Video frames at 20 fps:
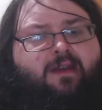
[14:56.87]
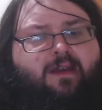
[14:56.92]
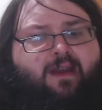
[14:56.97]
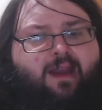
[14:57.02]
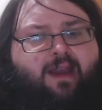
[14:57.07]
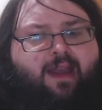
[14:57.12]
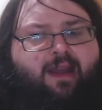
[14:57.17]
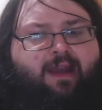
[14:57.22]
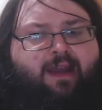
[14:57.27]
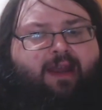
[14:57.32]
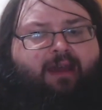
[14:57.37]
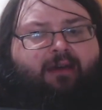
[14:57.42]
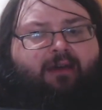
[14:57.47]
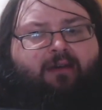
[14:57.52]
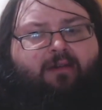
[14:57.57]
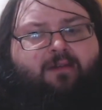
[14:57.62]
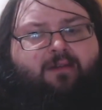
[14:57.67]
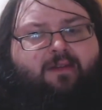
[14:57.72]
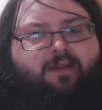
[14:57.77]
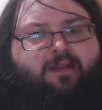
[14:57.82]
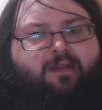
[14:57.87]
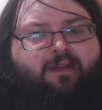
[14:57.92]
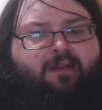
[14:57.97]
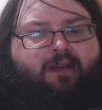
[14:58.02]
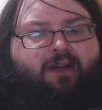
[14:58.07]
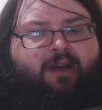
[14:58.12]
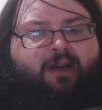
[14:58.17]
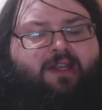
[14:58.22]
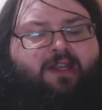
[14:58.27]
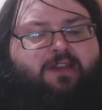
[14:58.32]
And now, they're
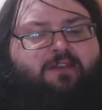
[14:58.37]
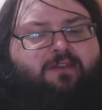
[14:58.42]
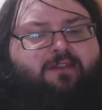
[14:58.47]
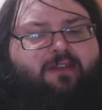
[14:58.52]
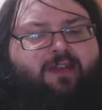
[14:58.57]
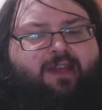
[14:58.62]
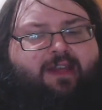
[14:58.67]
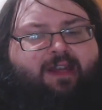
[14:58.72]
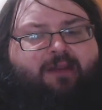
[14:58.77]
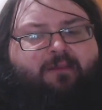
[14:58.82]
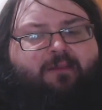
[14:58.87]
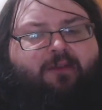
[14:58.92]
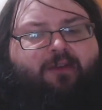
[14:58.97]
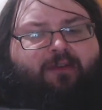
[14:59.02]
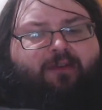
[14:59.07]
not usually any more